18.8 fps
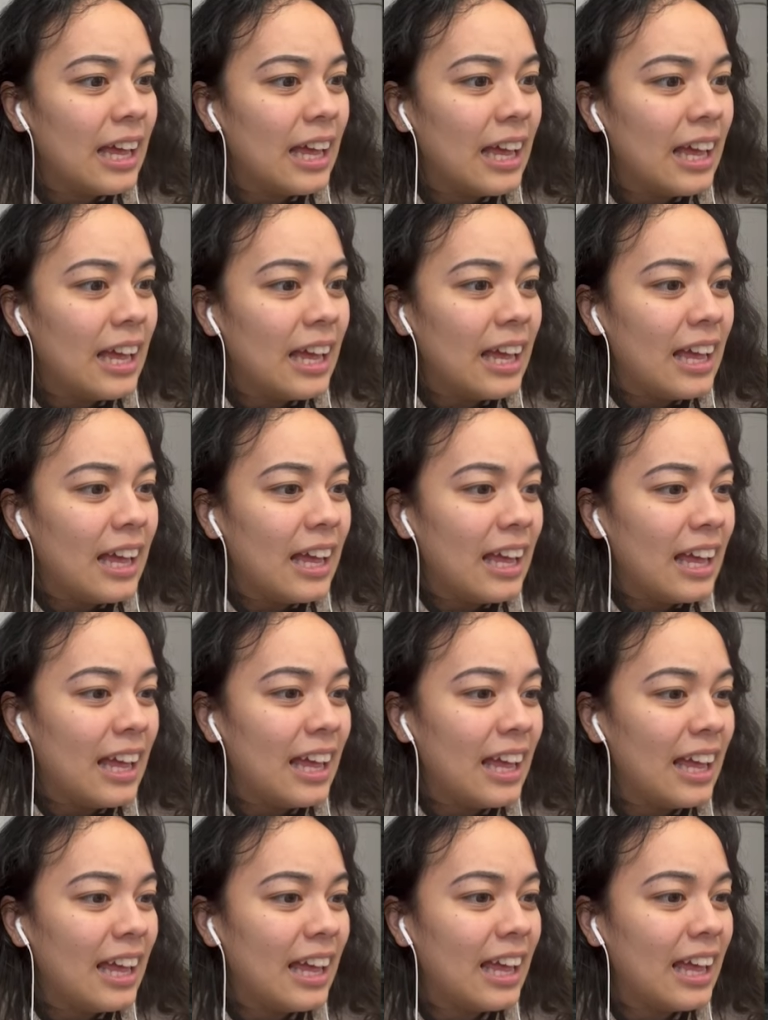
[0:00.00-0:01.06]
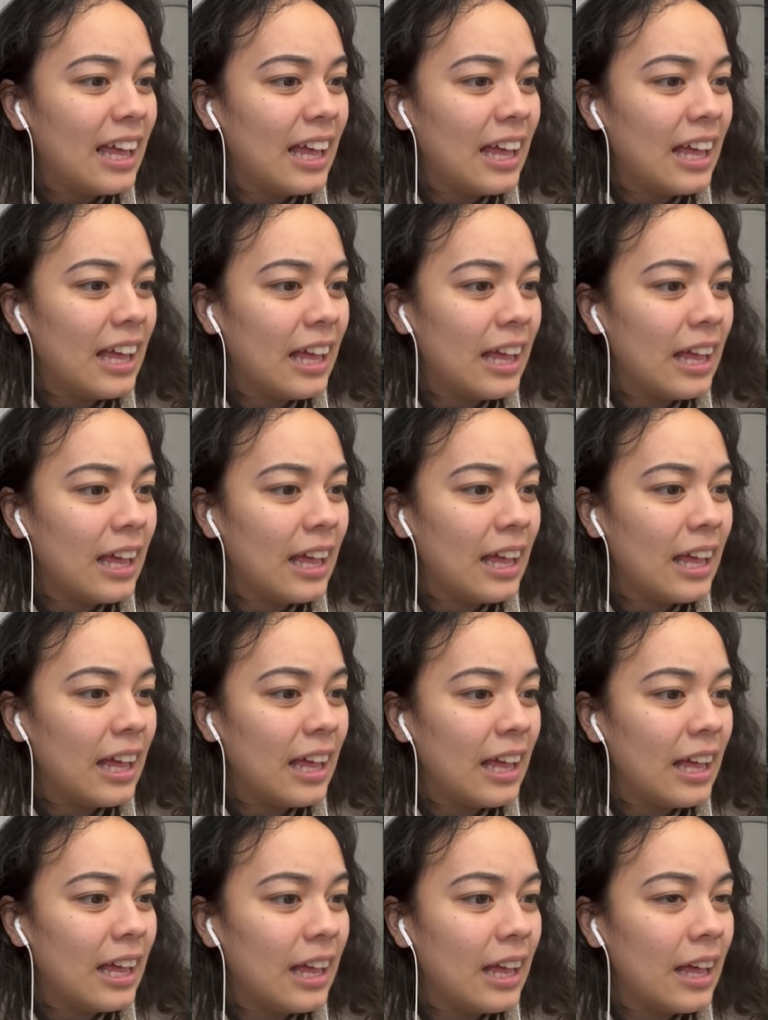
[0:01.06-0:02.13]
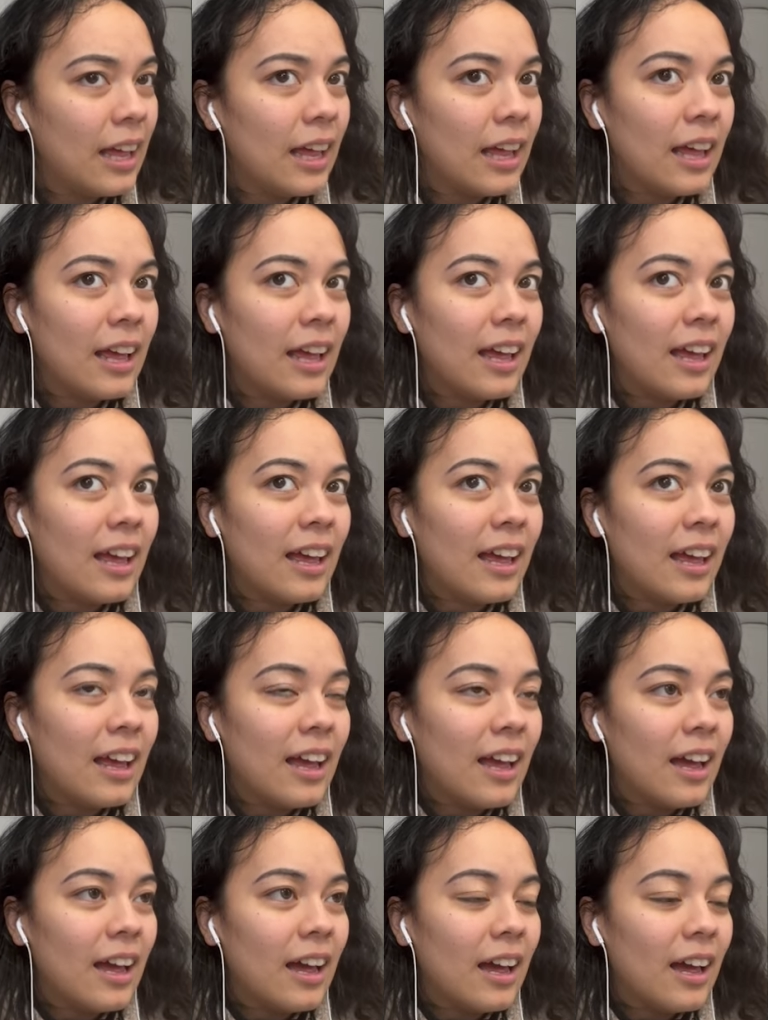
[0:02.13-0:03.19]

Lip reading: (not speaking)